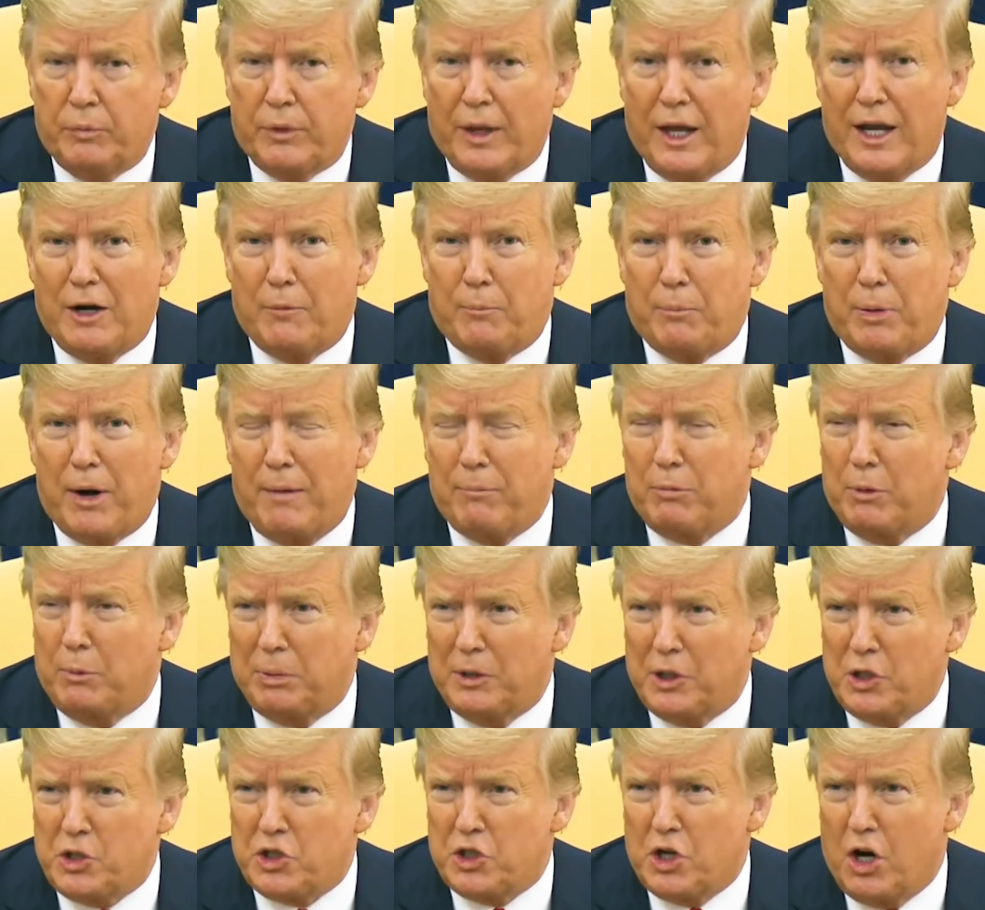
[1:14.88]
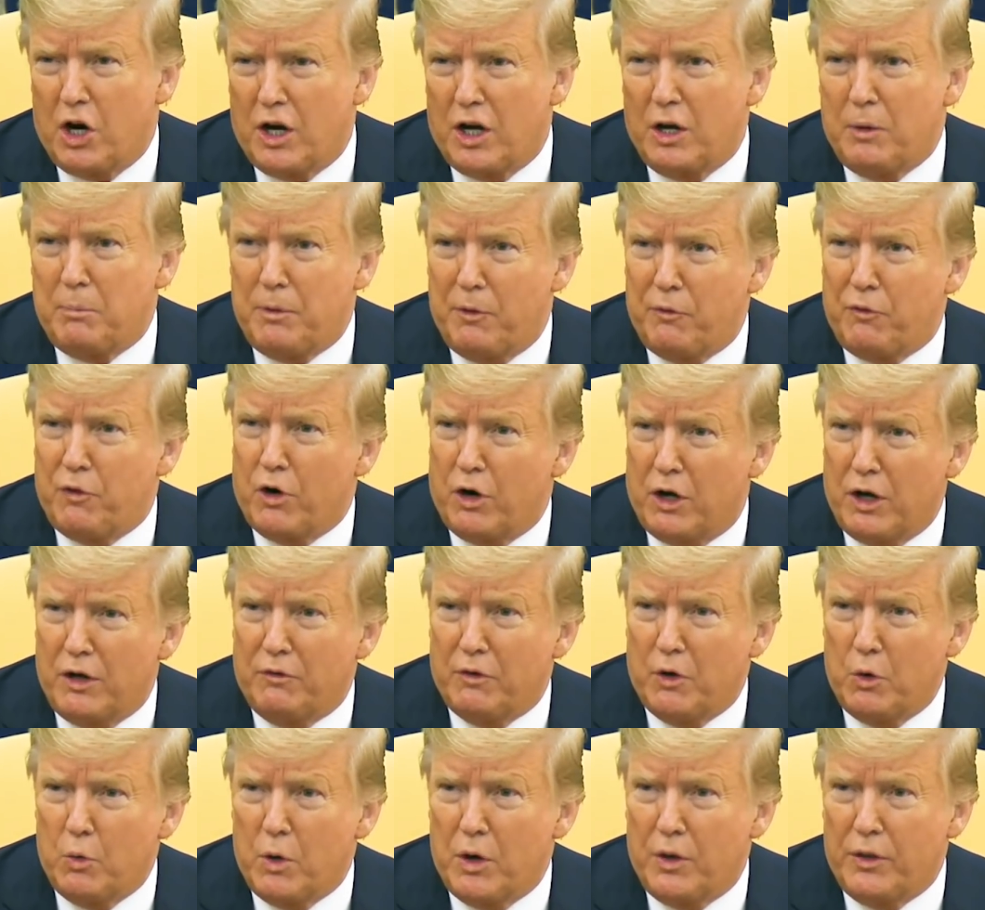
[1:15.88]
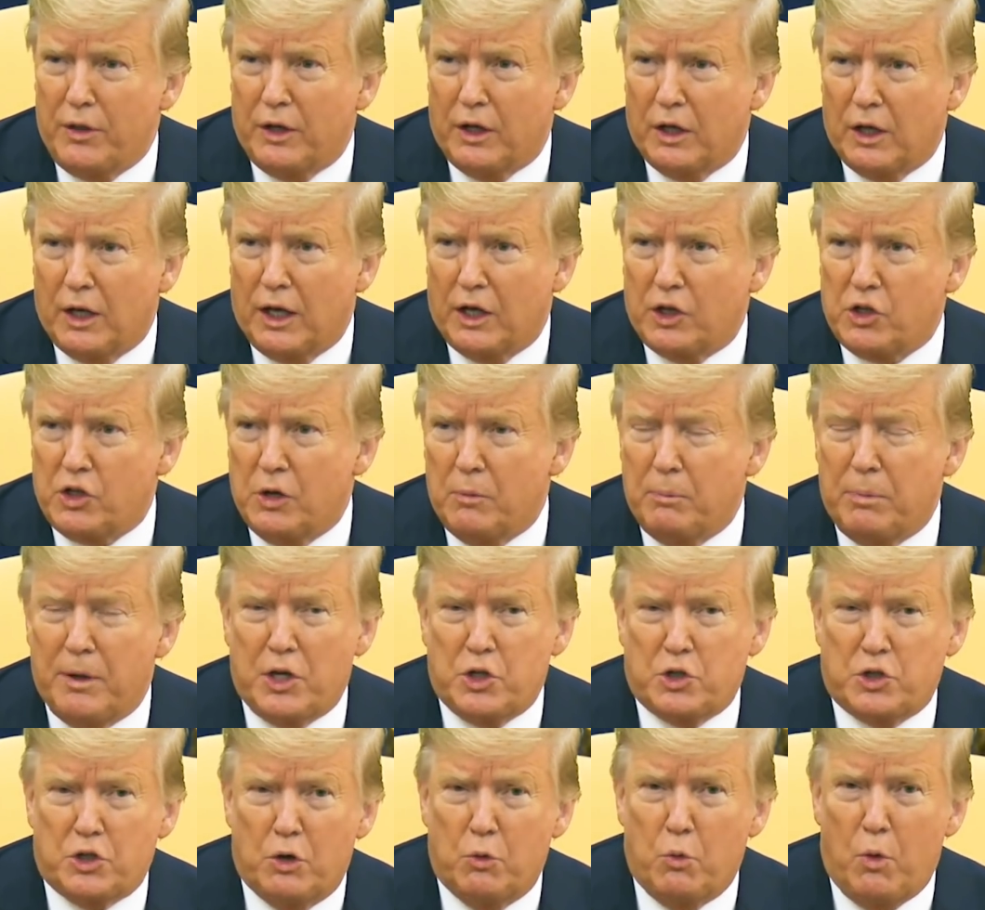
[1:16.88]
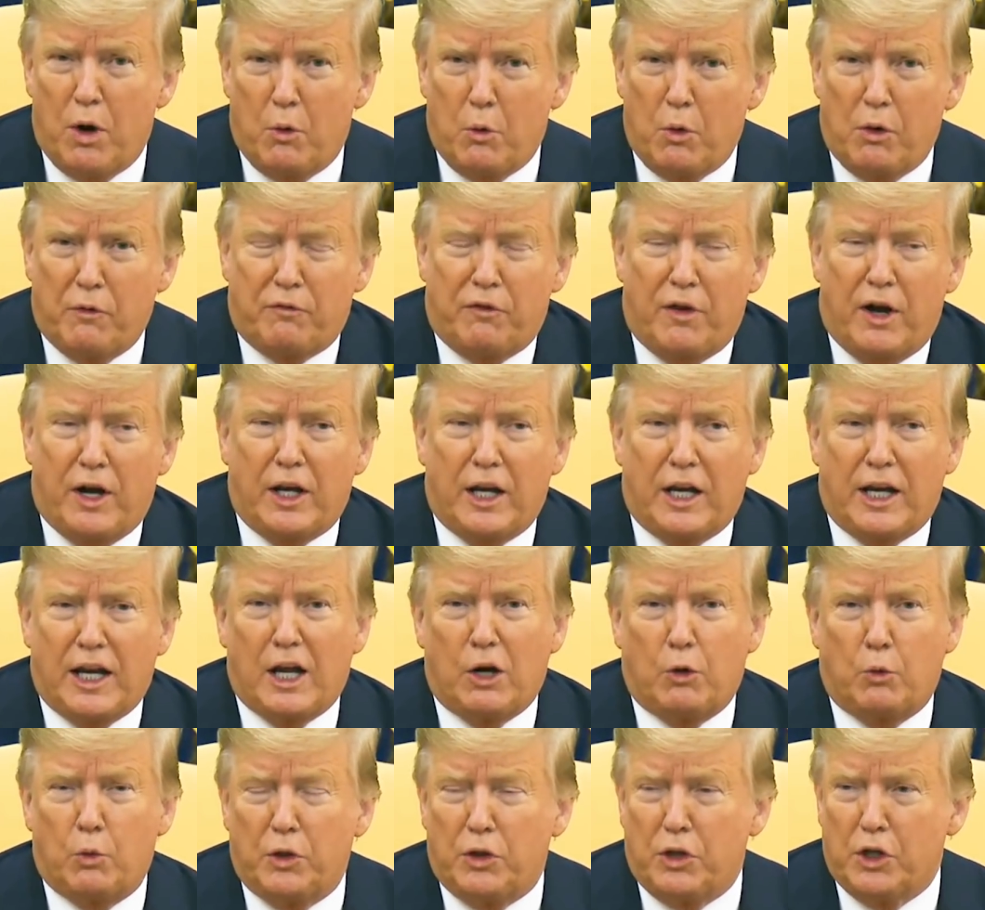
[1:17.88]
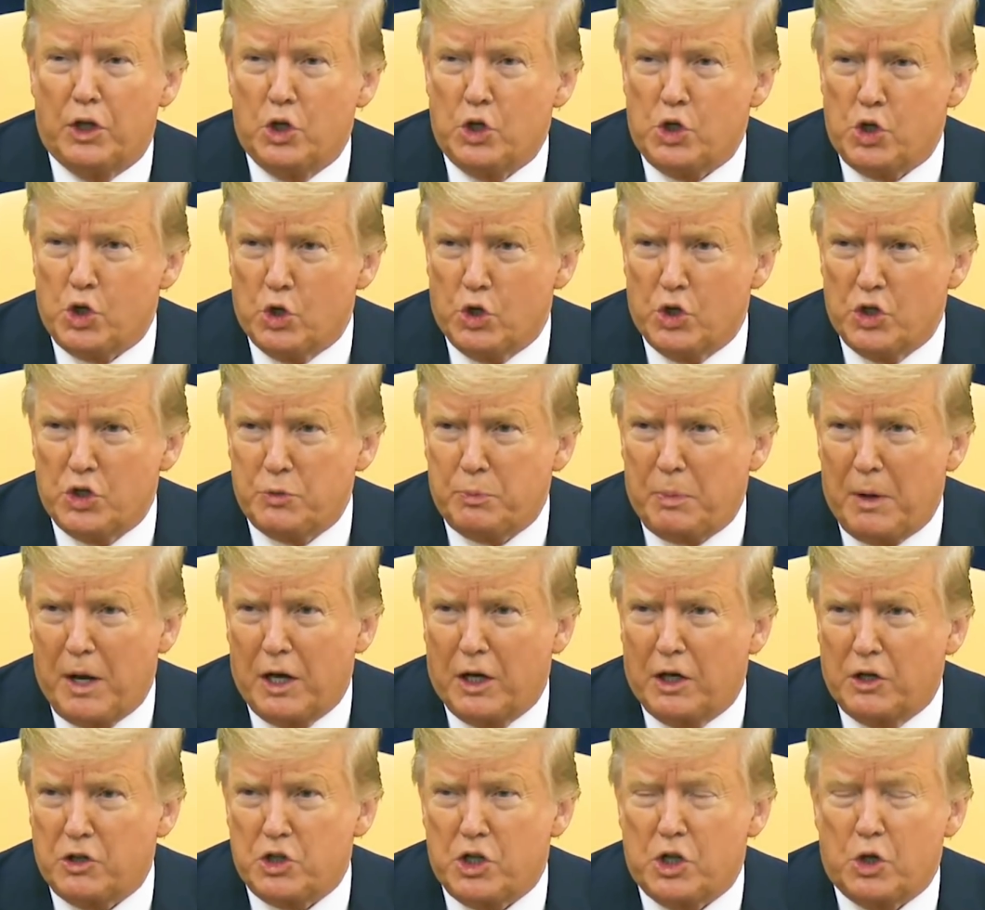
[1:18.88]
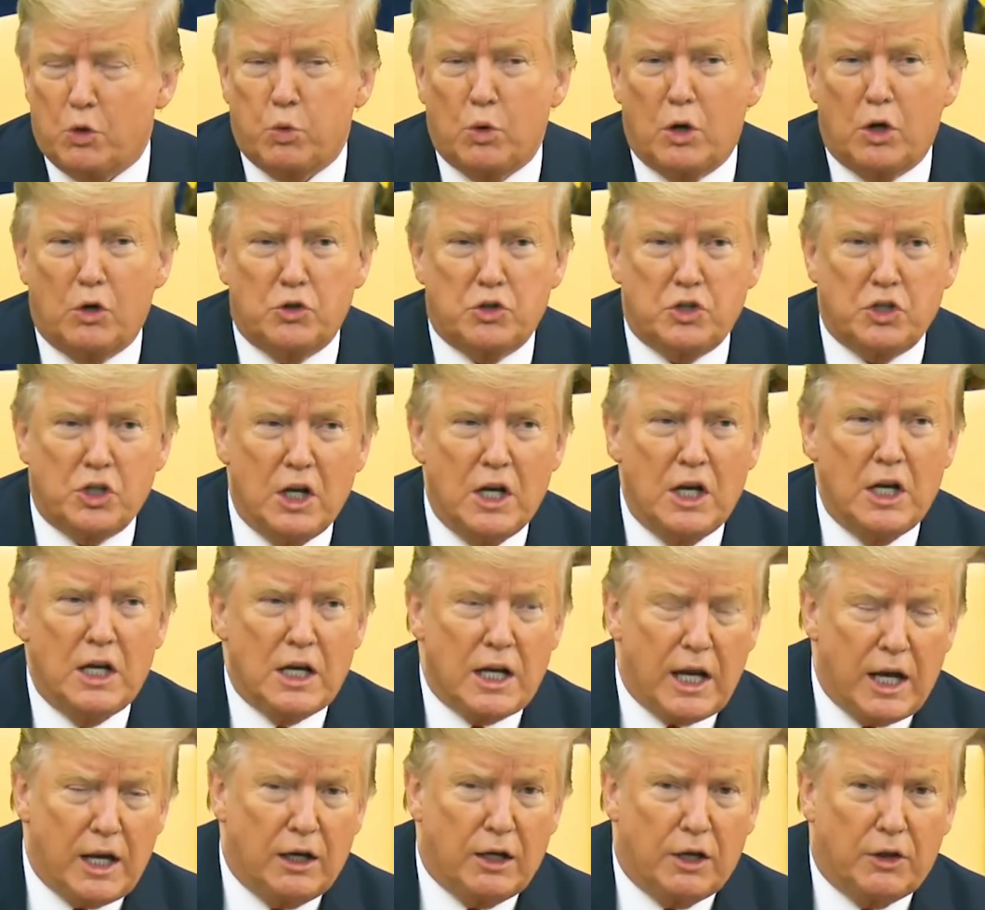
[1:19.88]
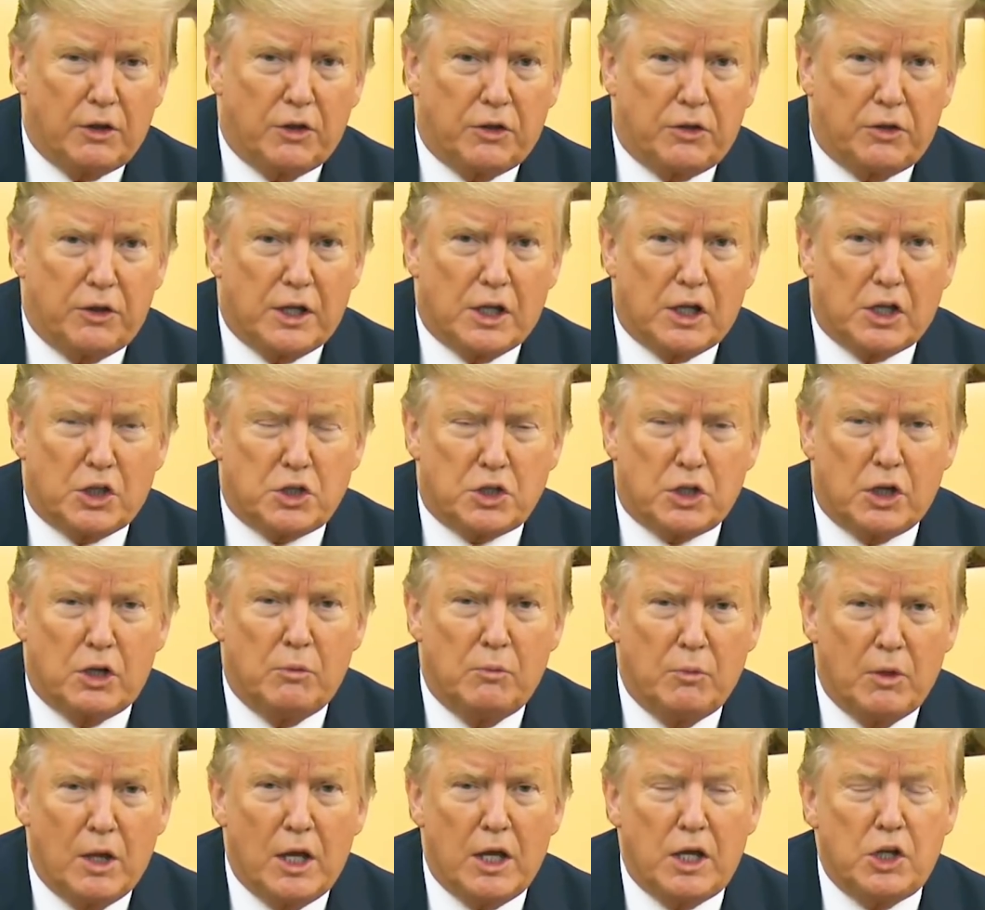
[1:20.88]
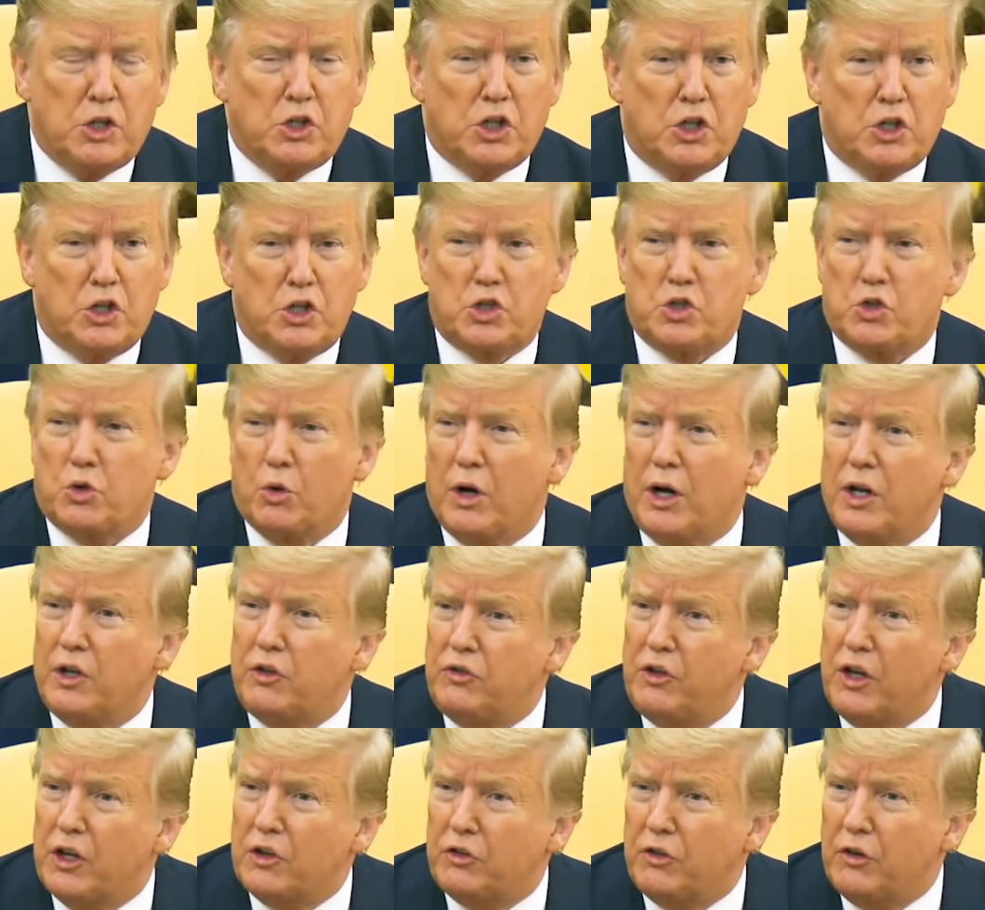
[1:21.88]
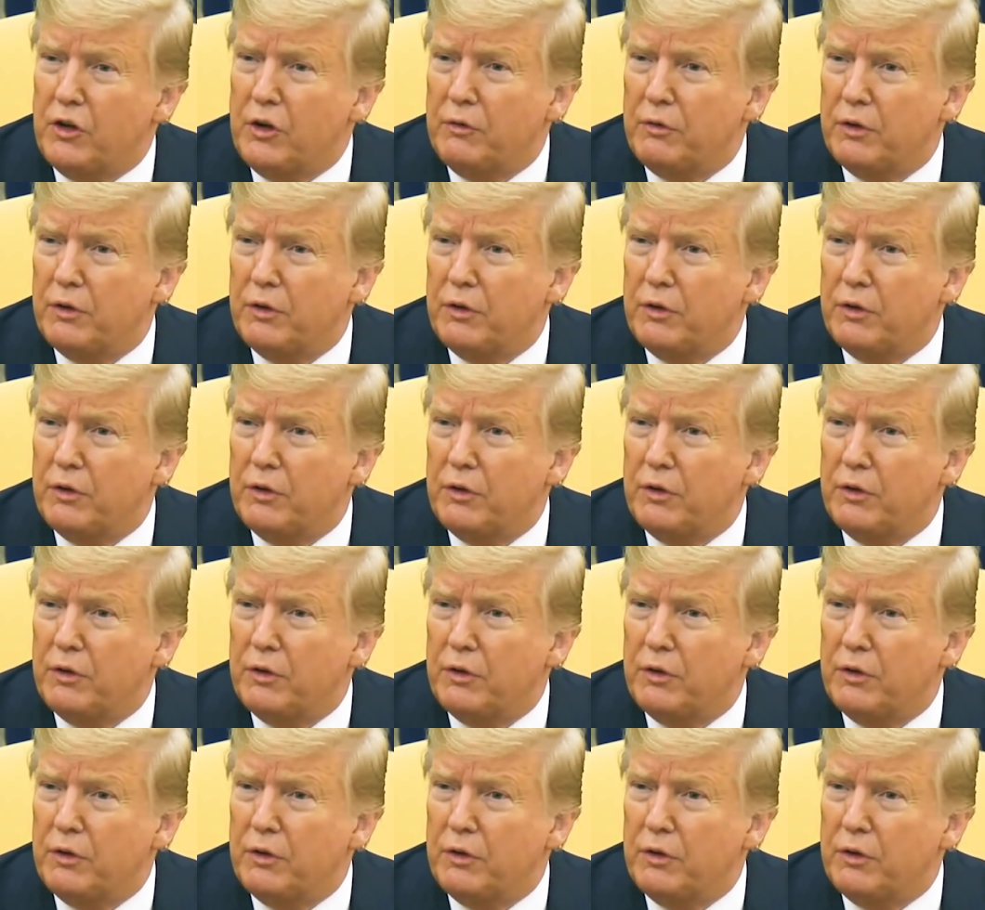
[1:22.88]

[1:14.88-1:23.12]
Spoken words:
And it probably started before I even won the election, based on what we're finding out with the insurance policy quotes and other things. So it's a disgrace. Yes, Steve.